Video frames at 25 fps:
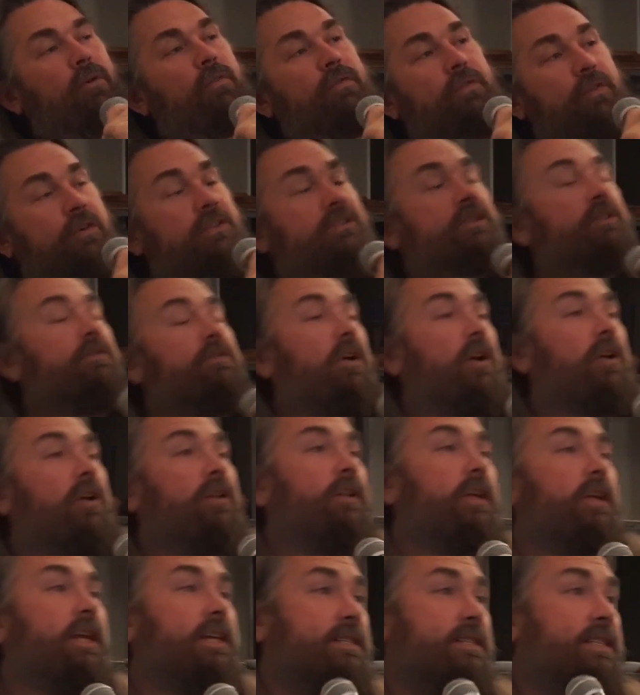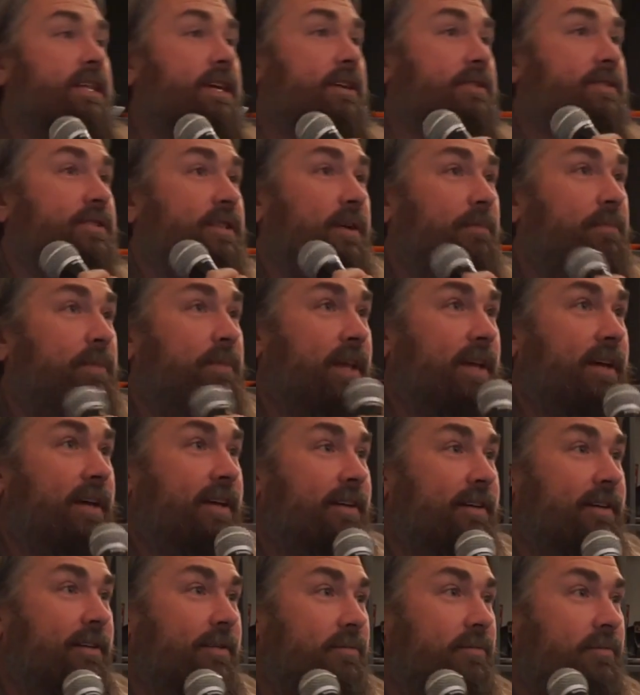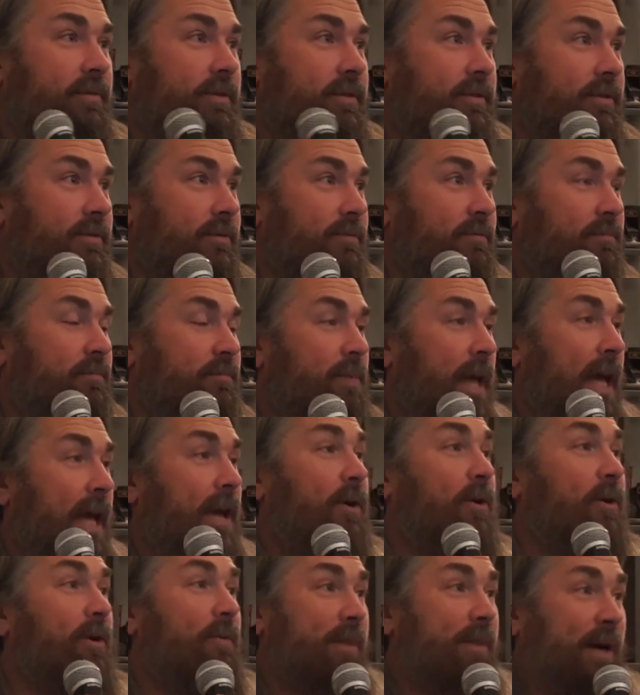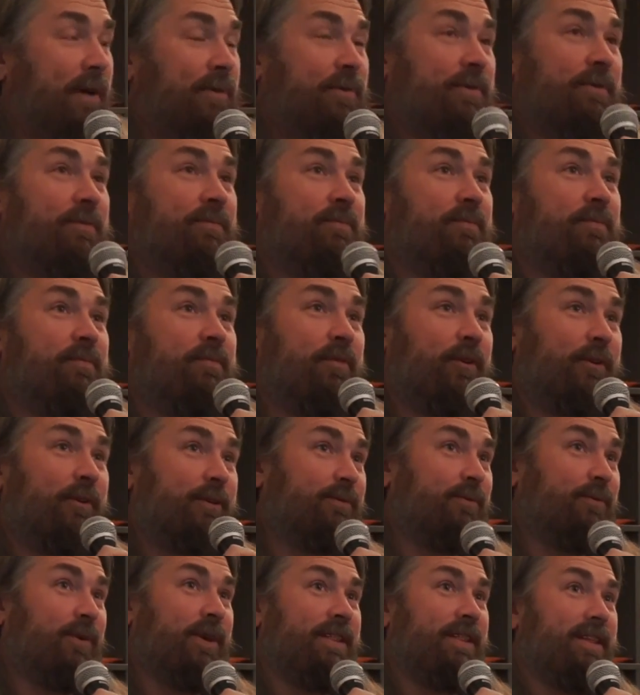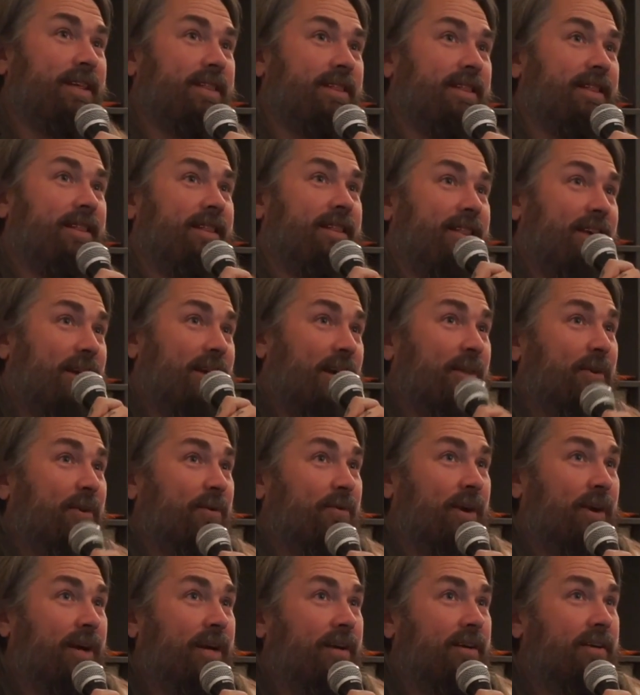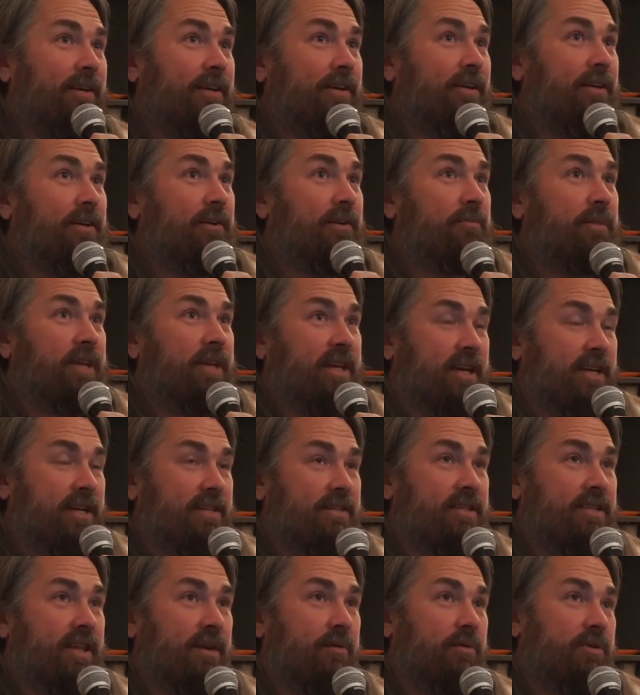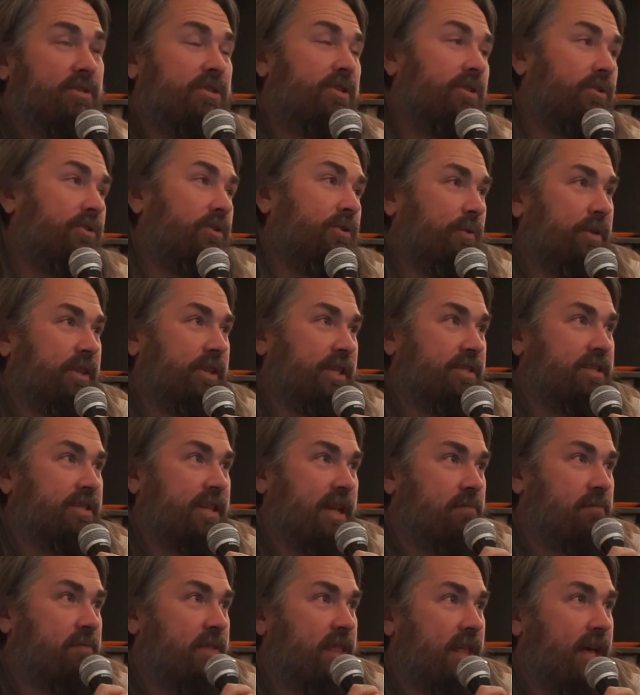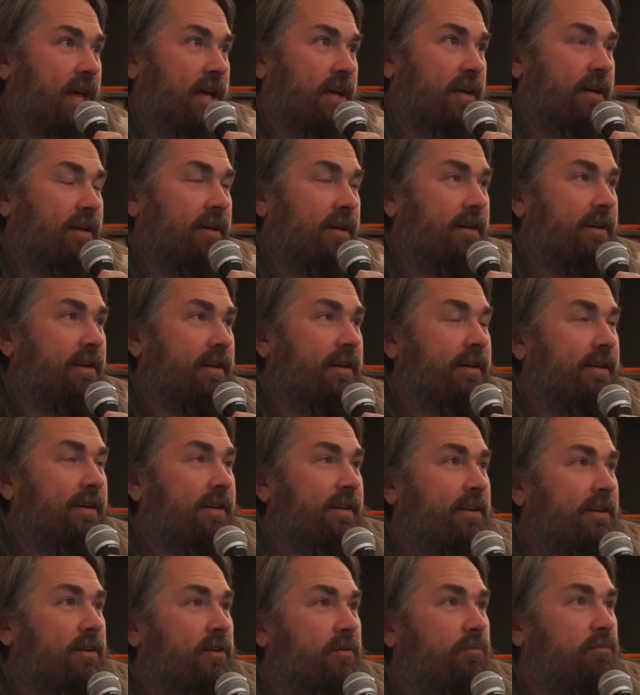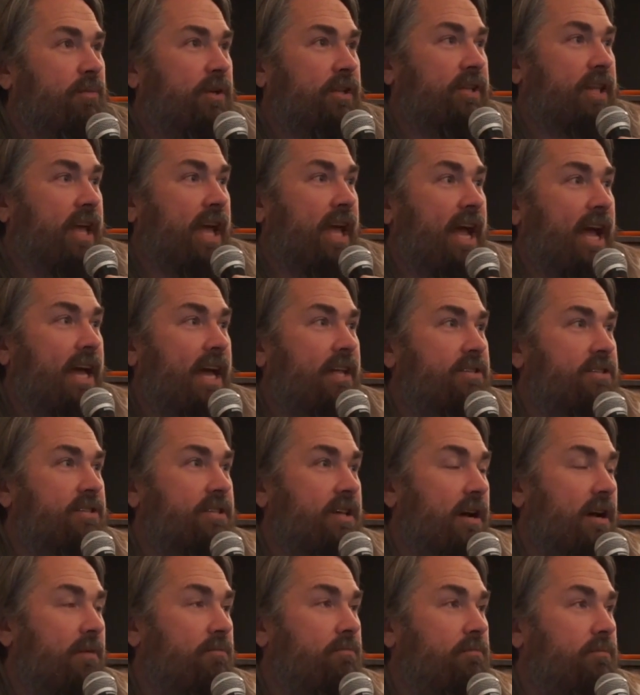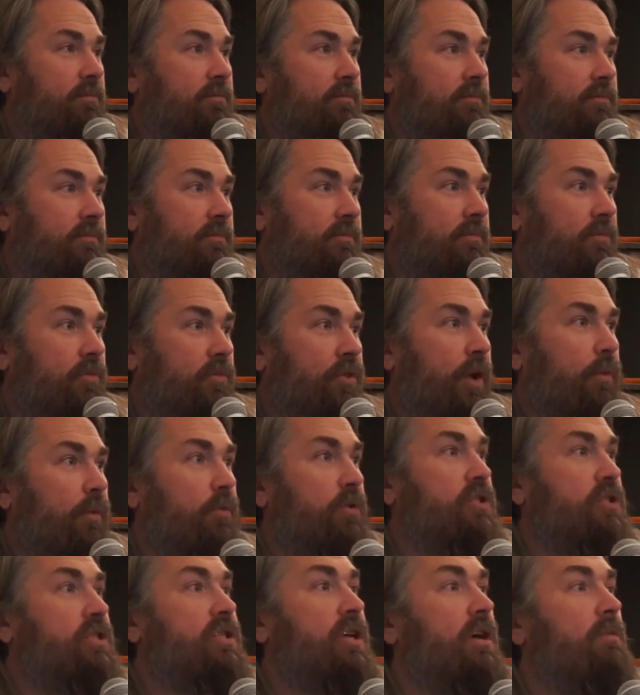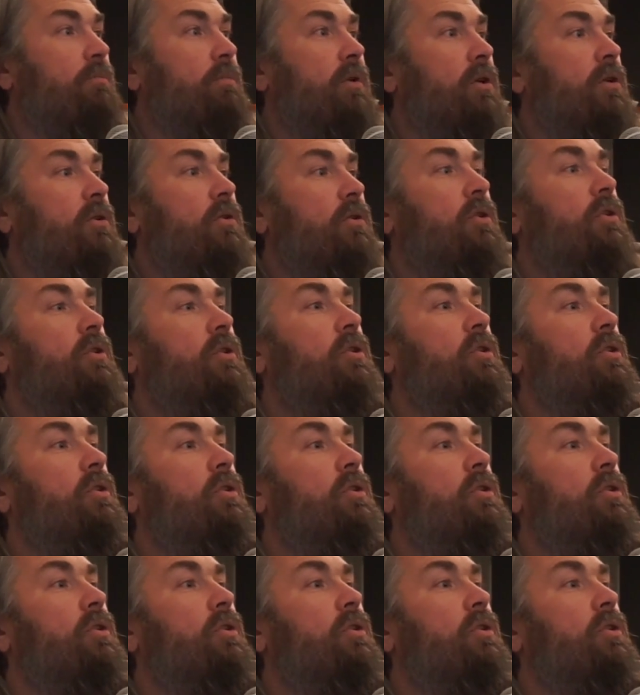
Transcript: Well, first of all, is there something better about the first way than the other way? Because they were still doing the same thing, but there was some